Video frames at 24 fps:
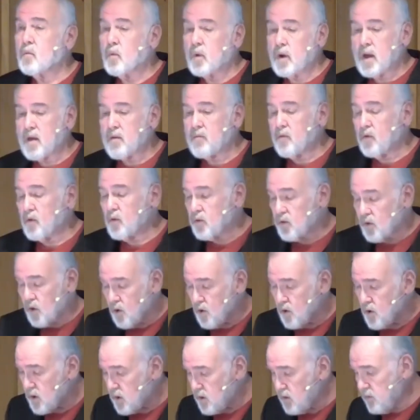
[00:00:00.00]
when I first
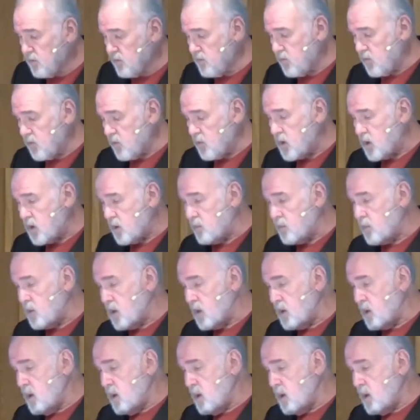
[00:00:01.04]
heard it from him,